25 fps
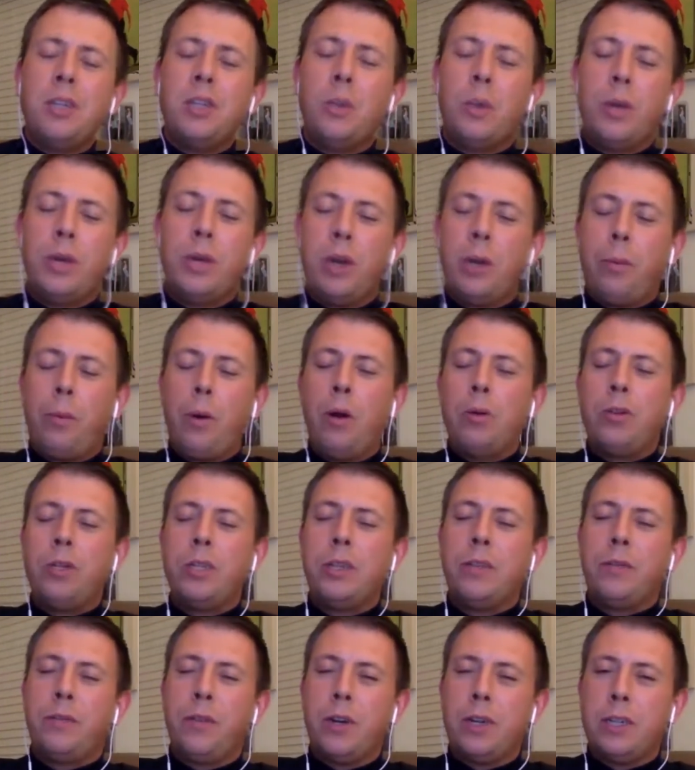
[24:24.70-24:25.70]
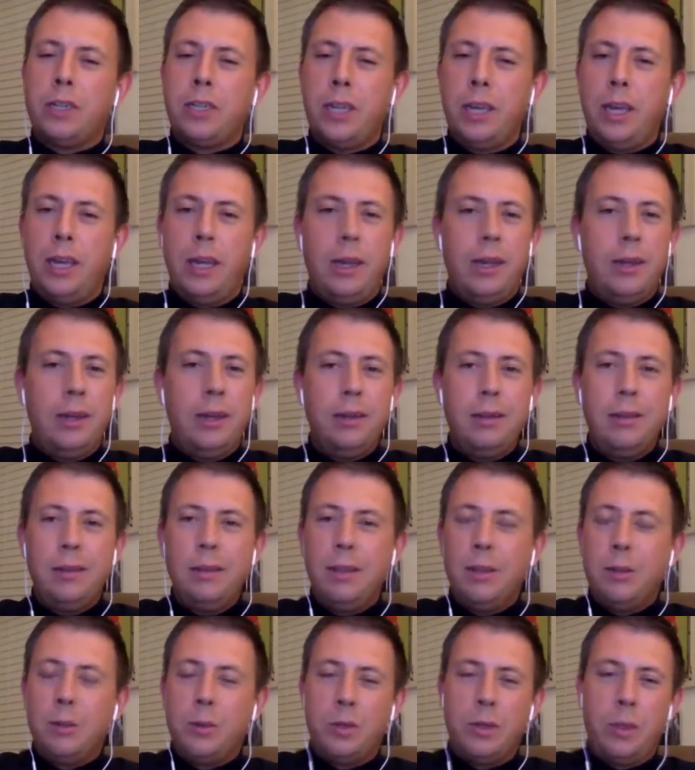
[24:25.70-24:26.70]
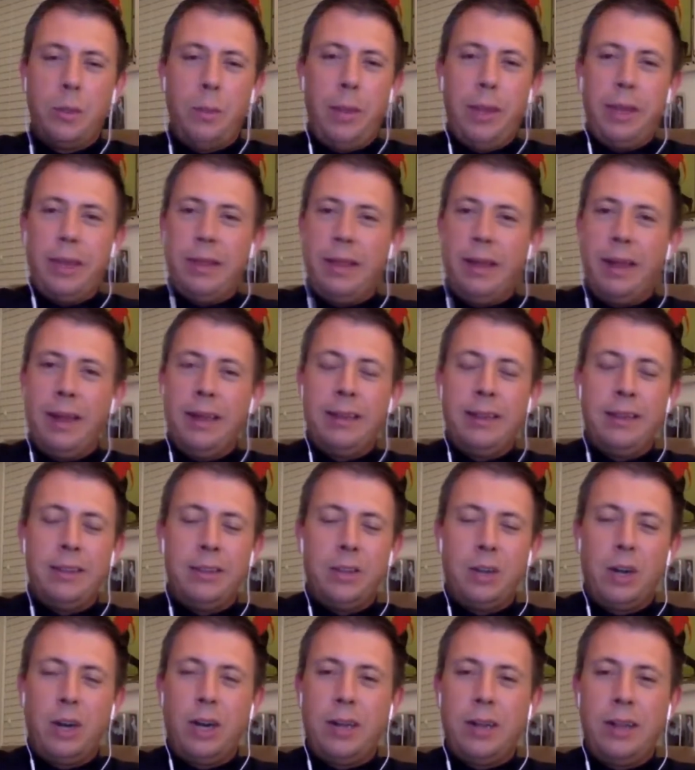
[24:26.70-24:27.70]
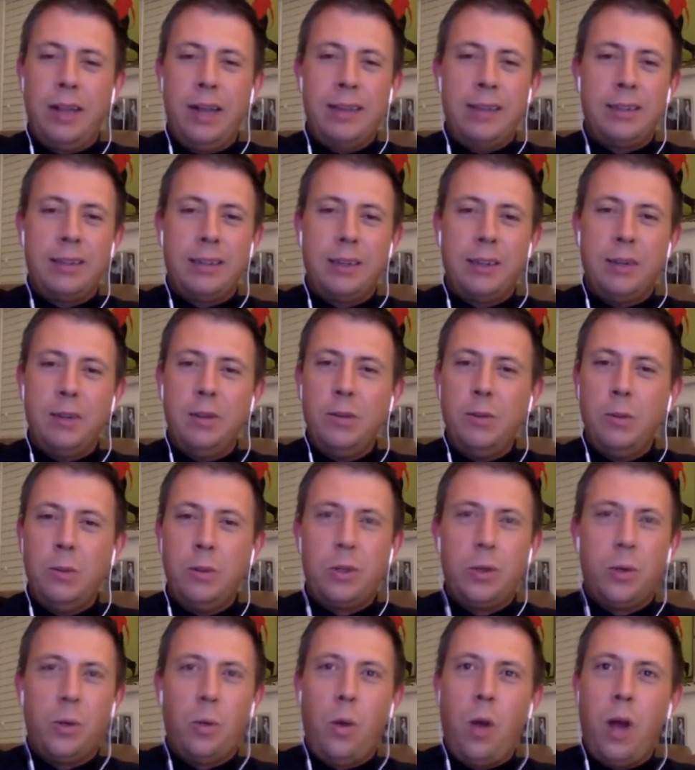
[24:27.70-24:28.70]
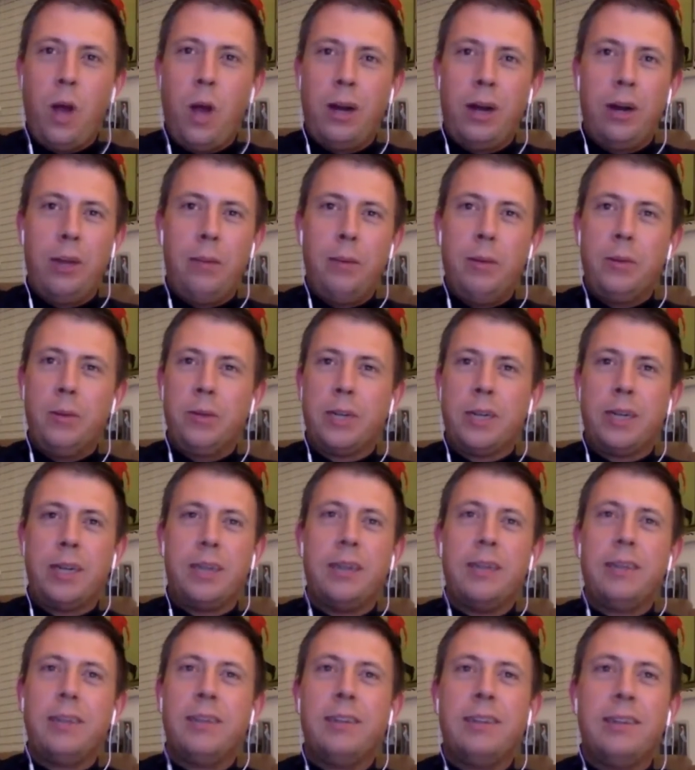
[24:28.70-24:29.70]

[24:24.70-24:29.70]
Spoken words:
So when you're approaching the first tee, this was a big thing at the Zurich Classic. What's your walk-on music?